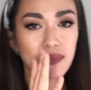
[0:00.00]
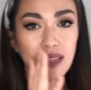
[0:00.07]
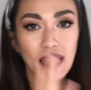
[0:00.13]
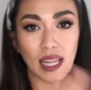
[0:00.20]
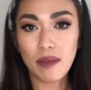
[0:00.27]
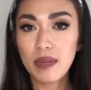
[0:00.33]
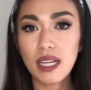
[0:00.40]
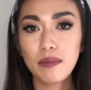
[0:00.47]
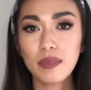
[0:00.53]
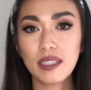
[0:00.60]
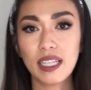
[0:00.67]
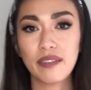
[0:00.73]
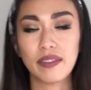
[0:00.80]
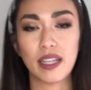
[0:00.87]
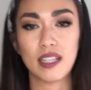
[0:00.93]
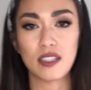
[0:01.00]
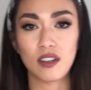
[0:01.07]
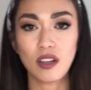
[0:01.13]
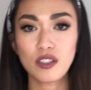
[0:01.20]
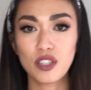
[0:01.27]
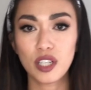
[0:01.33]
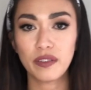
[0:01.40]
limiting belief that is not
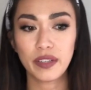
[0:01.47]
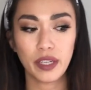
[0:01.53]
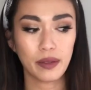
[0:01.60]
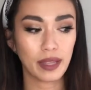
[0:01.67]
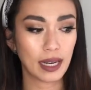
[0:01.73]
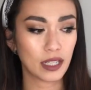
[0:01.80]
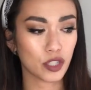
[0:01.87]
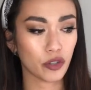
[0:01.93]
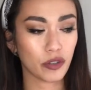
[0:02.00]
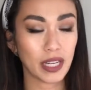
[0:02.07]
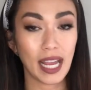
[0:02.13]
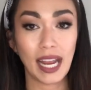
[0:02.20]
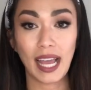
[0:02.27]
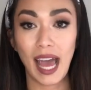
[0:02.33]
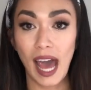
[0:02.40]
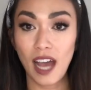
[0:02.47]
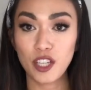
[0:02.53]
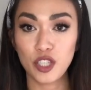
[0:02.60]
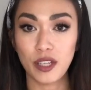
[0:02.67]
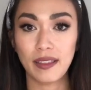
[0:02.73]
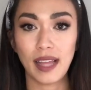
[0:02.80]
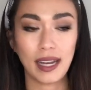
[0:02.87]
serving you, that is creating
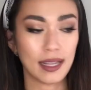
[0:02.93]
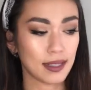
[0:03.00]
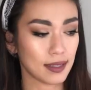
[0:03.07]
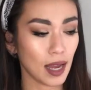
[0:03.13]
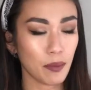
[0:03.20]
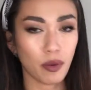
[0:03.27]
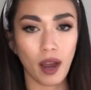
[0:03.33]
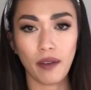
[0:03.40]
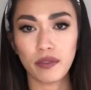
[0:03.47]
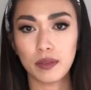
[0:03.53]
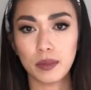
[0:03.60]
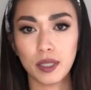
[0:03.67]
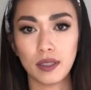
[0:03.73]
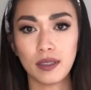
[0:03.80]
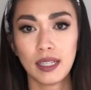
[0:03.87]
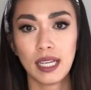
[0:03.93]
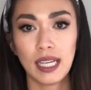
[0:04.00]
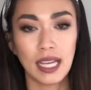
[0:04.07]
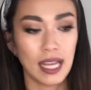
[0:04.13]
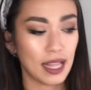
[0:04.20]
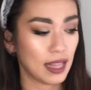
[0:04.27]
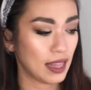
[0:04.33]
action that is not profitable,
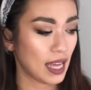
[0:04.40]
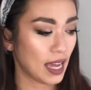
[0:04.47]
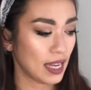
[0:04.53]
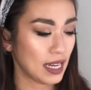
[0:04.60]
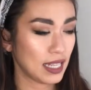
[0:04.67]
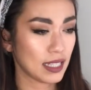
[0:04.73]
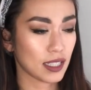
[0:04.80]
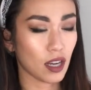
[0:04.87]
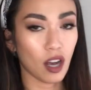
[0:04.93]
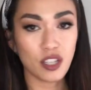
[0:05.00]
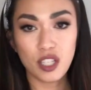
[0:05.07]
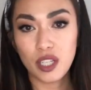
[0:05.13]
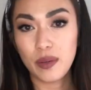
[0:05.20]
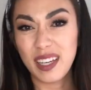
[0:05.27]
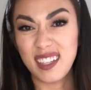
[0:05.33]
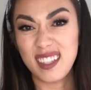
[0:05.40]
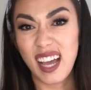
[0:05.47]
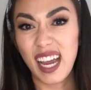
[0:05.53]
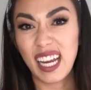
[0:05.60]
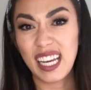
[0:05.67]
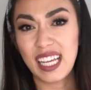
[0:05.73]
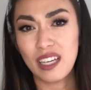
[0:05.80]
that is causing you
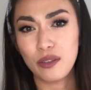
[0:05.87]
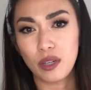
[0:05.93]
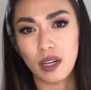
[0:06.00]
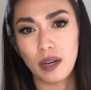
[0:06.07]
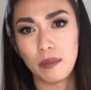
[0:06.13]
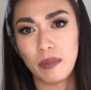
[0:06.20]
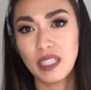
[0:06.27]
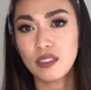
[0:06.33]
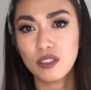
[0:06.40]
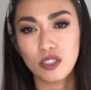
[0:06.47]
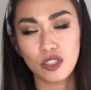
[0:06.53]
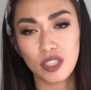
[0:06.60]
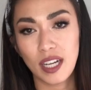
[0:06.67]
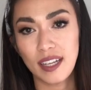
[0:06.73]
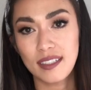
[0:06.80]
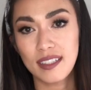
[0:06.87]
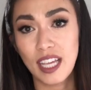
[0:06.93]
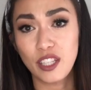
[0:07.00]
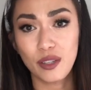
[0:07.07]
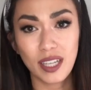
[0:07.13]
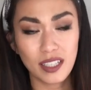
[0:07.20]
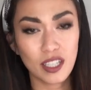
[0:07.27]
anxiety or mental stress, and
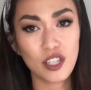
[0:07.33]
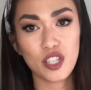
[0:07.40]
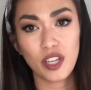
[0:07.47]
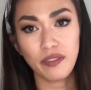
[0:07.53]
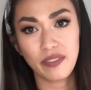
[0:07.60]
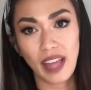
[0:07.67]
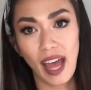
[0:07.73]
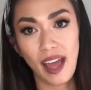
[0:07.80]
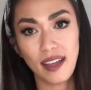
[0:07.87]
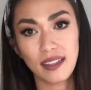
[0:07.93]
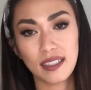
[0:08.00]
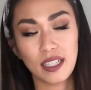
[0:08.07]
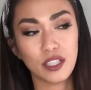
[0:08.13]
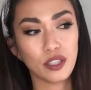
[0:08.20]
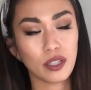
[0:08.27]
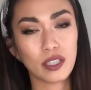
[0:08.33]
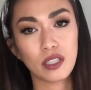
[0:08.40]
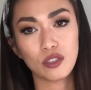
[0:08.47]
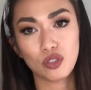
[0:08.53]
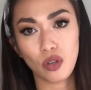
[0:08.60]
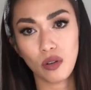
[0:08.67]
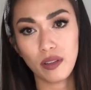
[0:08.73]
you get to shift that. You're in
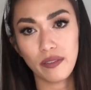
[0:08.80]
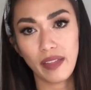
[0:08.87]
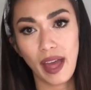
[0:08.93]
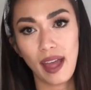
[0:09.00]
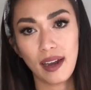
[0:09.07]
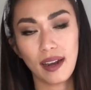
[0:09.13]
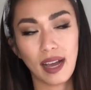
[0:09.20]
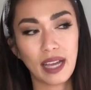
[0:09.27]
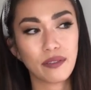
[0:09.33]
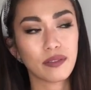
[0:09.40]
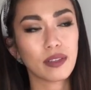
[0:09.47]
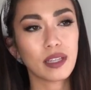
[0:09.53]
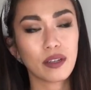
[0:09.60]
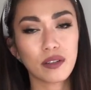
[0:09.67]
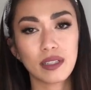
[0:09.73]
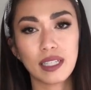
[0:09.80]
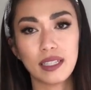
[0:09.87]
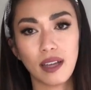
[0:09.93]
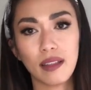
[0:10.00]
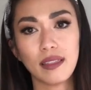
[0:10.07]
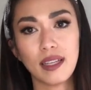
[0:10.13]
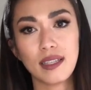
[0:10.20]
control of that. I have literally
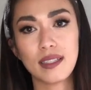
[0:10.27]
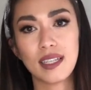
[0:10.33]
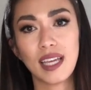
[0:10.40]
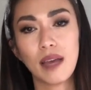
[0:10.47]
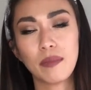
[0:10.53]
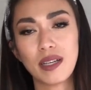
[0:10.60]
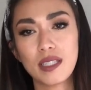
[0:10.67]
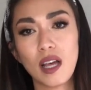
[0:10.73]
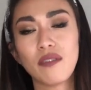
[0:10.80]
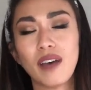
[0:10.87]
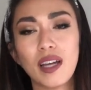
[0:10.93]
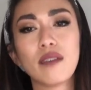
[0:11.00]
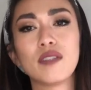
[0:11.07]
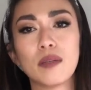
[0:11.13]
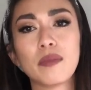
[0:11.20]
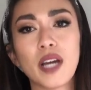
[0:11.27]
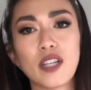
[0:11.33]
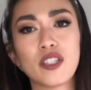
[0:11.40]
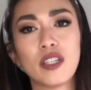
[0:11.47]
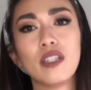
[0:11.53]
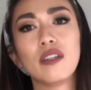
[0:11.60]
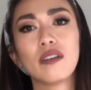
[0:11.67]
done this to get myself out of
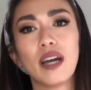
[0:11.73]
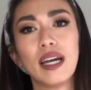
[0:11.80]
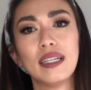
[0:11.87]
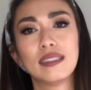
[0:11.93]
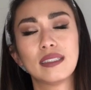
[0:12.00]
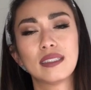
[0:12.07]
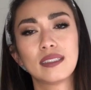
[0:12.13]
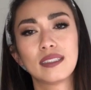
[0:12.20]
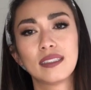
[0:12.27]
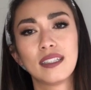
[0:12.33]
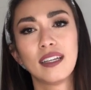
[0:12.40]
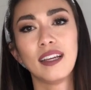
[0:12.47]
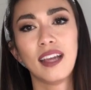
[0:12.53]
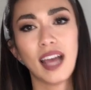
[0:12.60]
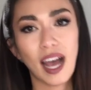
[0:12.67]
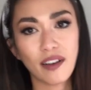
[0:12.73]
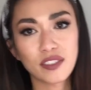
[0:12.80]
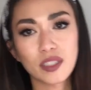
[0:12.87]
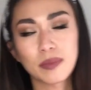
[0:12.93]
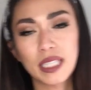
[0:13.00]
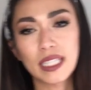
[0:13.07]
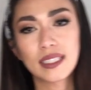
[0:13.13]
depression, you guys, after
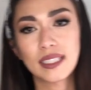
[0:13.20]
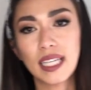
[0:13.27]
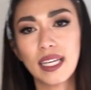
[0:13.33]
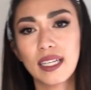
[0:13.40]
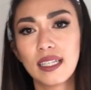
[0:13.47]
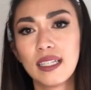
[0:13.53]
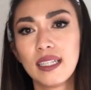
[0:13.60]
being sick.